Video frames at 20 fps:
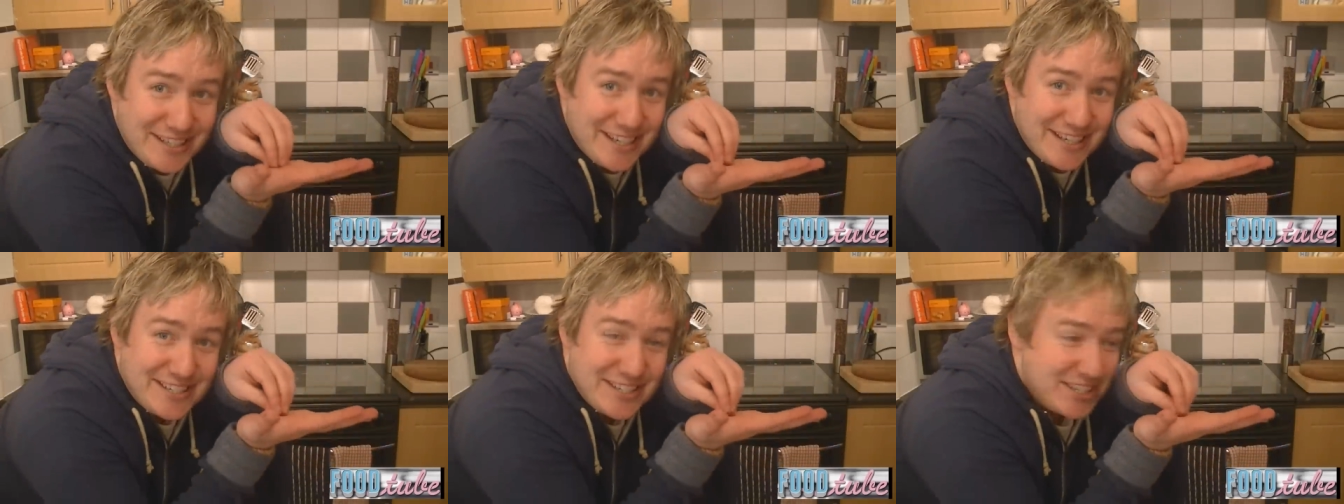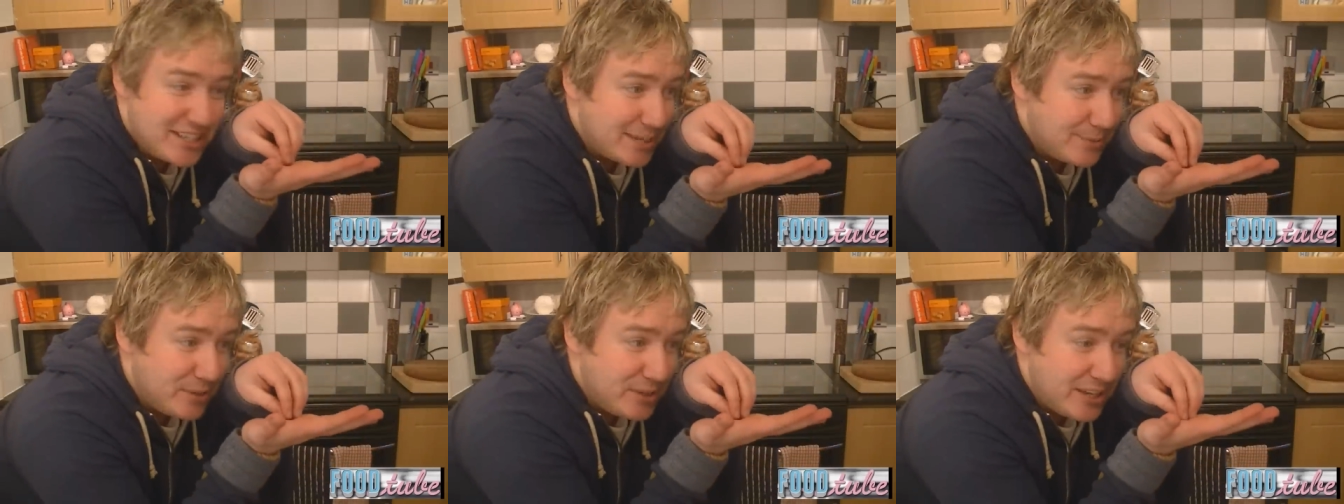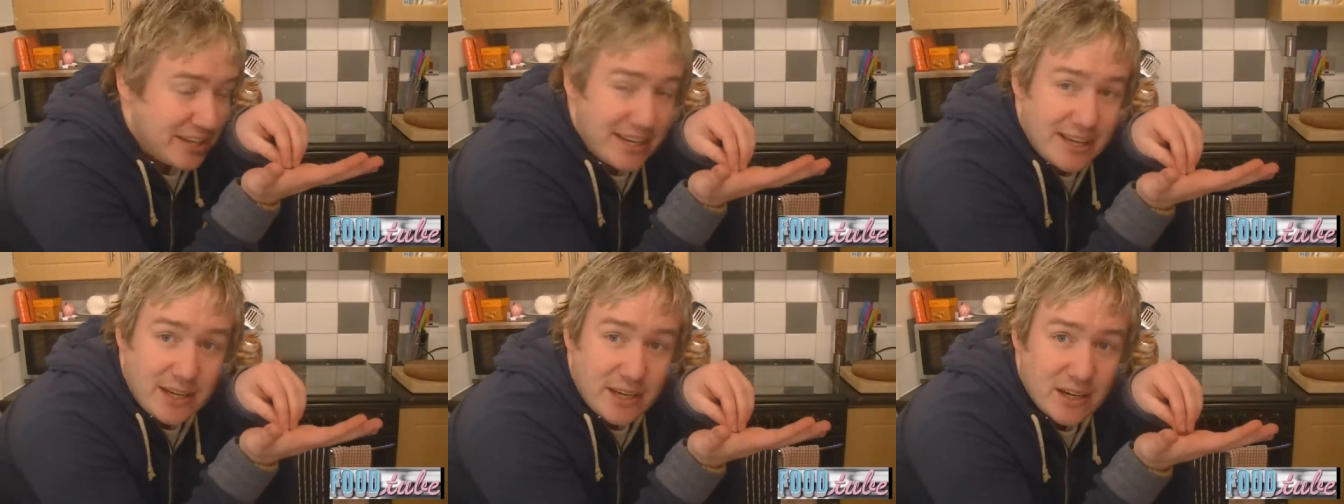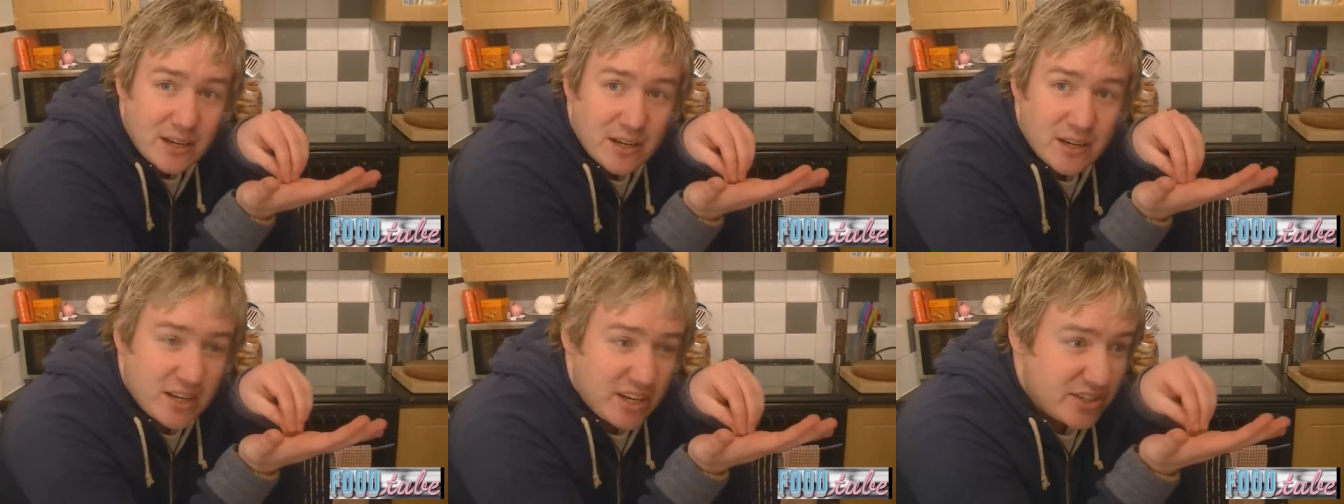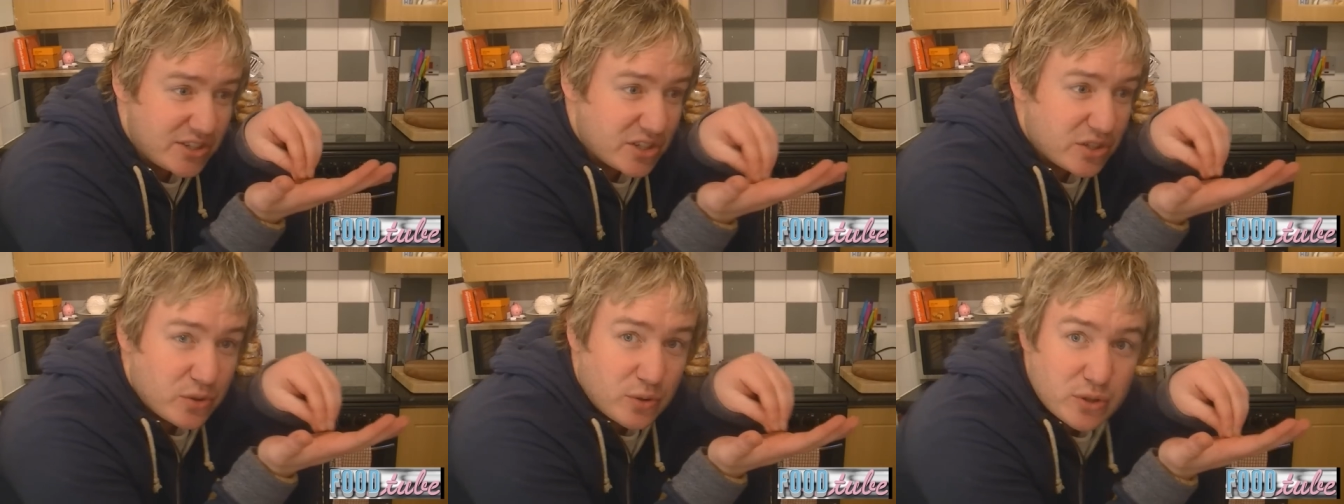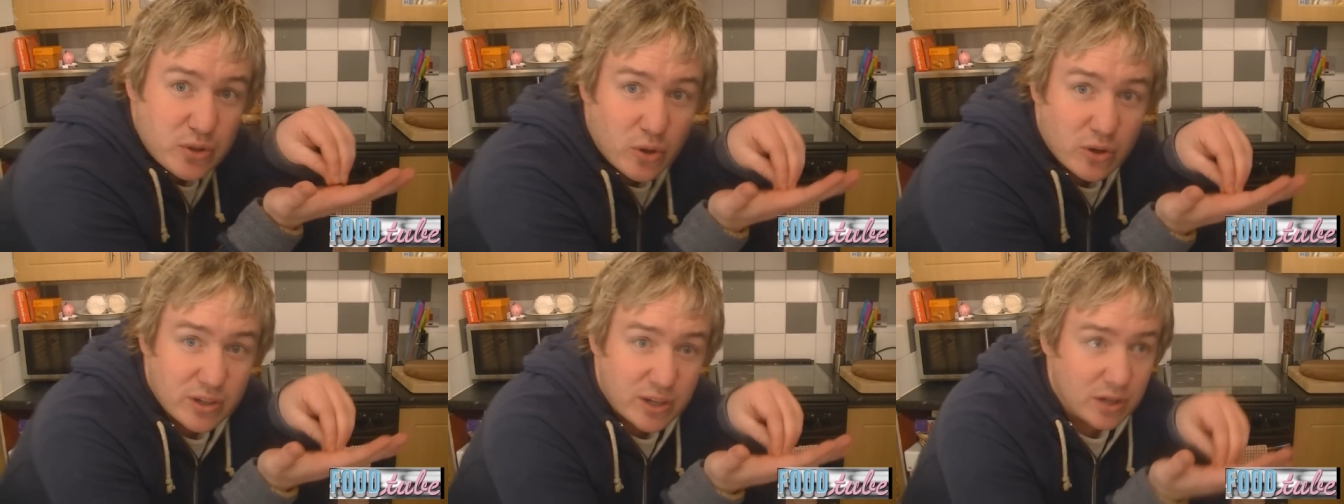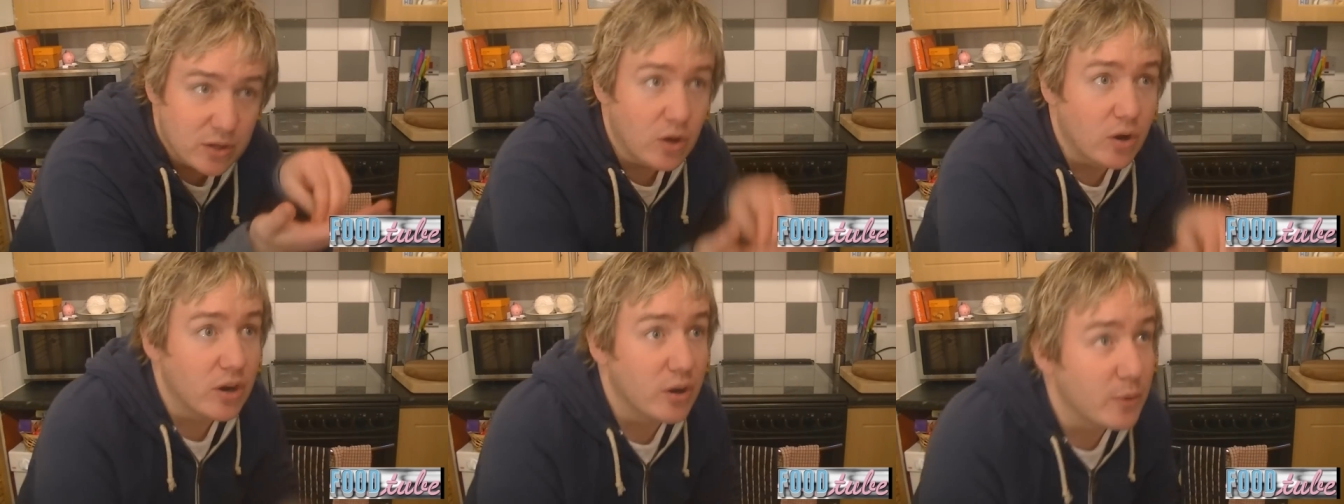Kitchen community is just sort of toddling
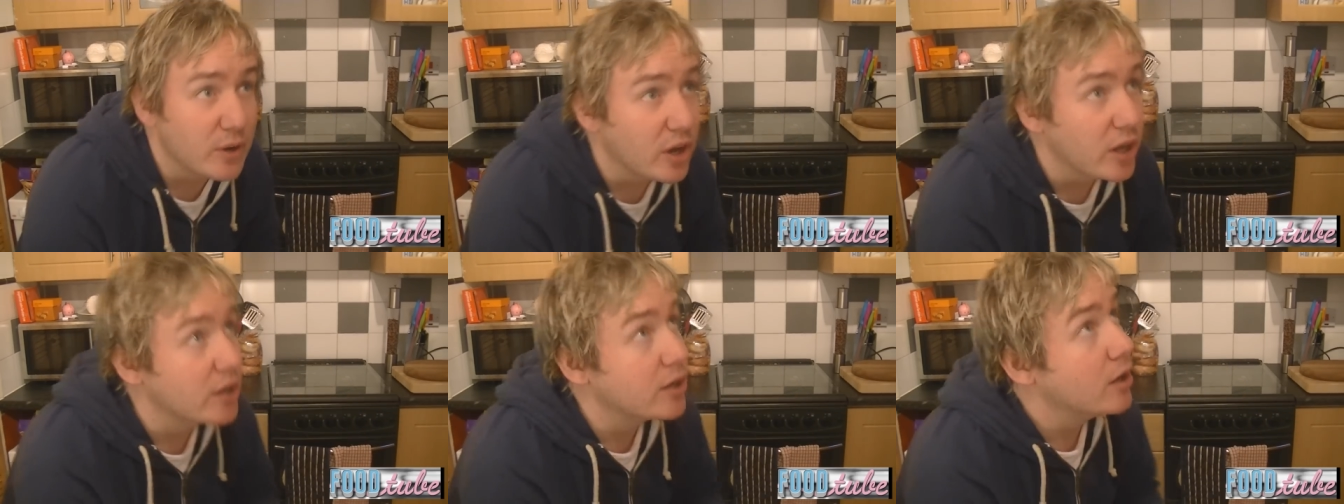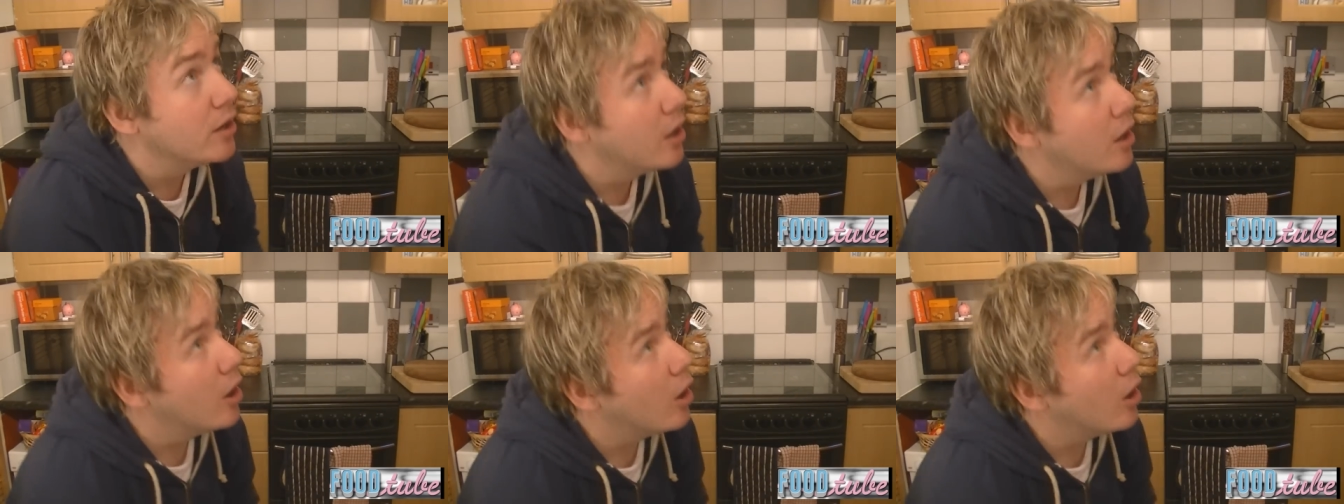along, and we're